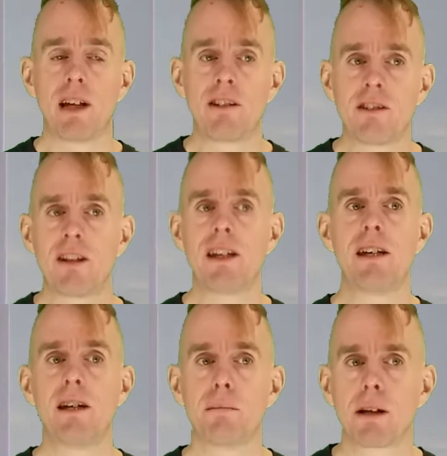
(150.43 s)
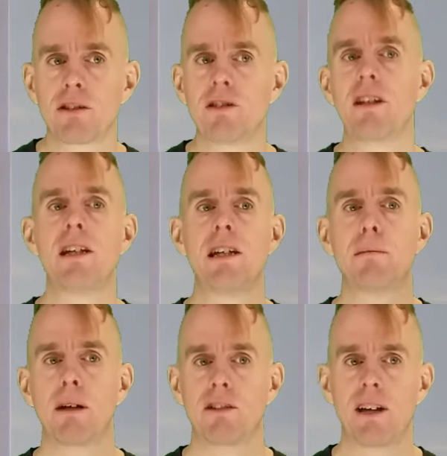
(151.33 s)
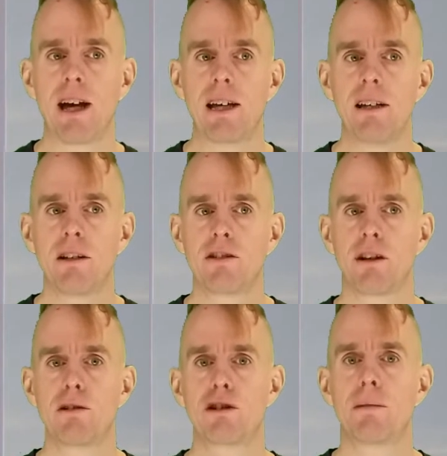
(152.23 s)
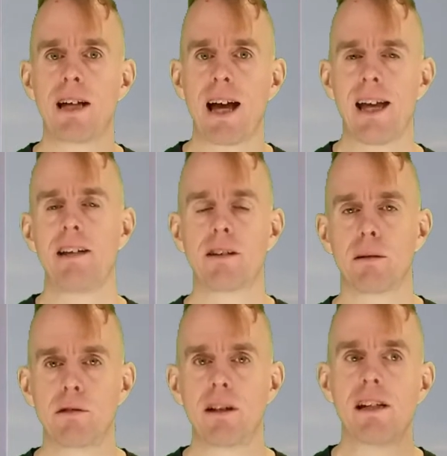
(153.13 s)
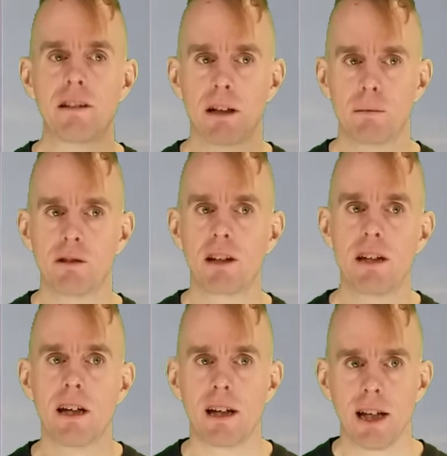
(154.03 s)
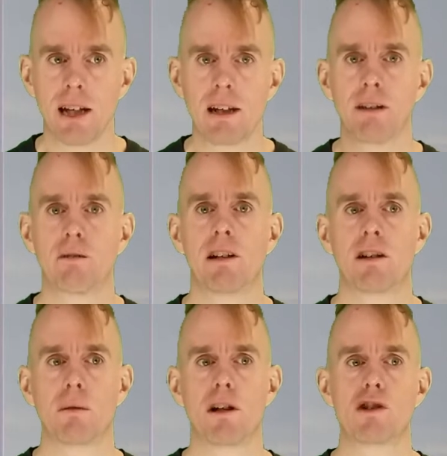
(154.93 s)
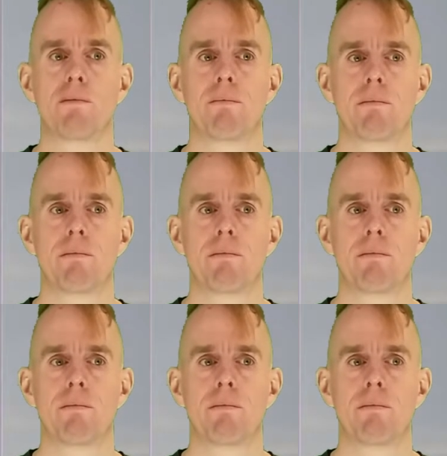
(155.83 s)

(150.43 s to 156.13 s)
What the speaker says: it's D plus D plus A, so it should be A times D in the rate equation.